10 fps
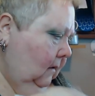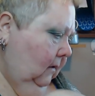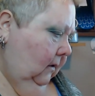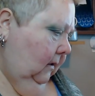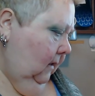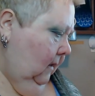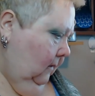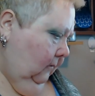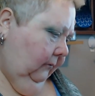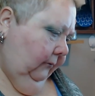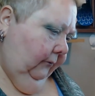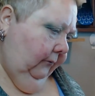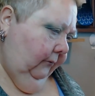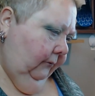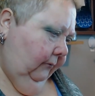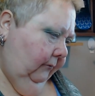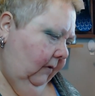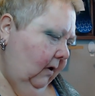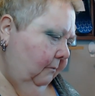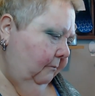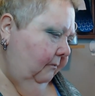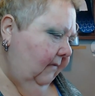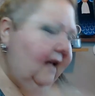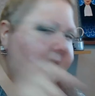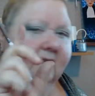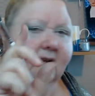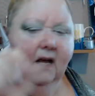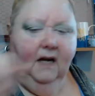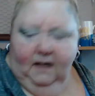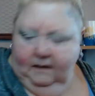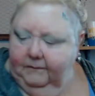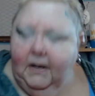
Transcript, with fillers: So, nope, that's not it.